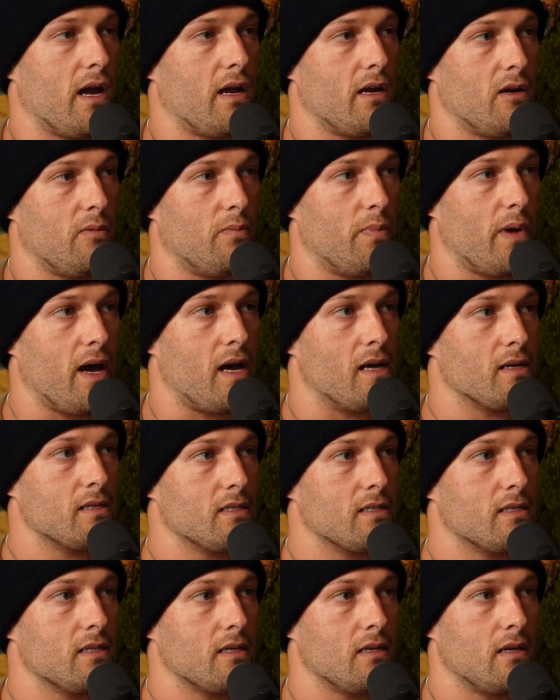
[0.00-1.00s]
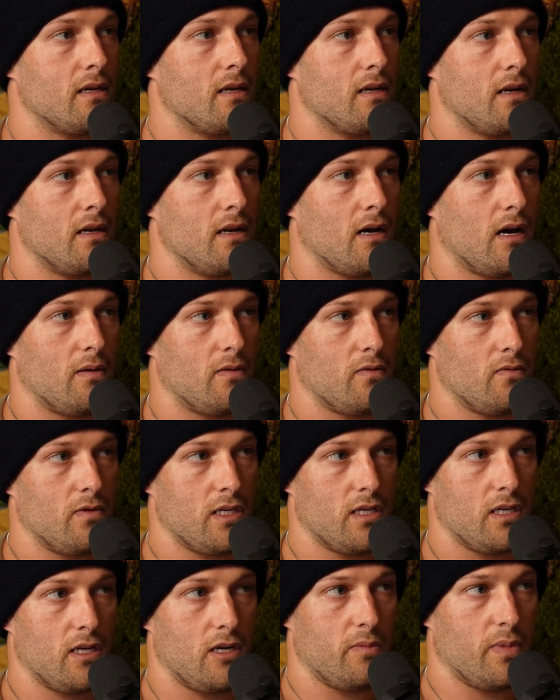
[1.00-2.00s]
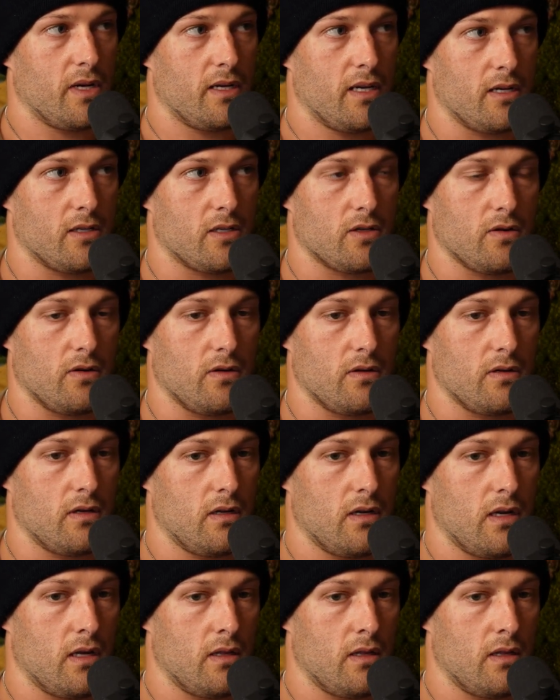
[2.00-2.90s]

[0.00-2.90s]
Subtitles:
at your best and not reaching your potential.